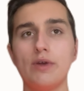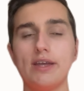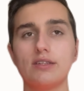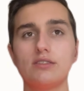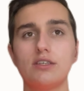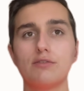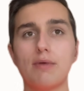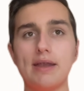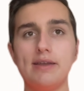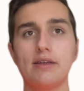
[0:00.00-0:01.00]
We can see
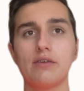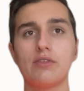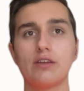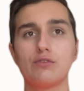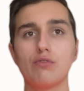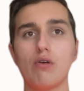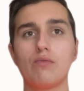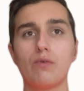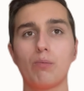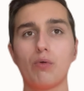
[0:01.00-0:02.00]
right here that
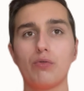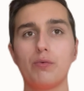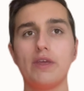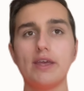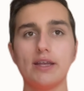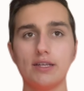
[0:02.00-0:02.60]
Grok 4.3